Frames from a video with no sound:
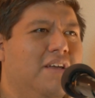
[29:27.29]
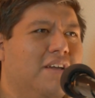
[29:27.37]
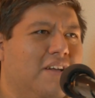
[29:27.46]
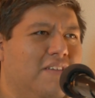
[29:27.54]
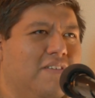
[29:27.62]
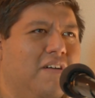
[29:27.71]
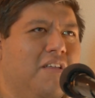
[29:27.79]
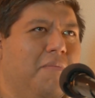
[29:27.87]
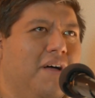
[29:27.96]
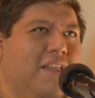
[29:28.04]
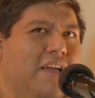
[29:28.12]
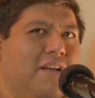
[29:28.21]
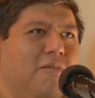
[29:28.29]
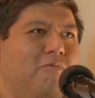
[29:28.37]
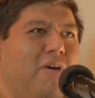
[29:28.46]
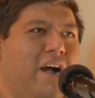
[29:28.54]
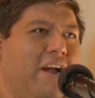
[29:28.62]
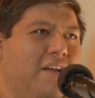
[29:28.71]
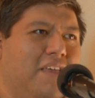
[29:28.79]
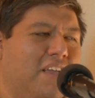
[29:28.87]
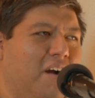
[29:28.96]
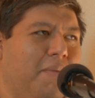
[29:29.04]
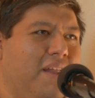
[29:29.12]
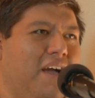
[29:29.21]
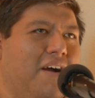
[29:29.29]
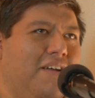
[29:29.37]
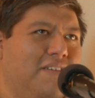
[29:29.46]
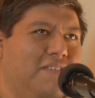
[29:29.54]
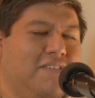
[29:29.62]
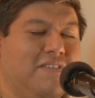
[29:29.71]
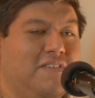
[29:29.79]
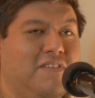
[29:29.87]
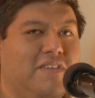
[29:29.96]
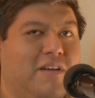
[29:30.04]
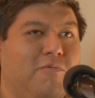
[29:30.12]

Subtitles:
Because it's all about like why are they coming out, and she's like,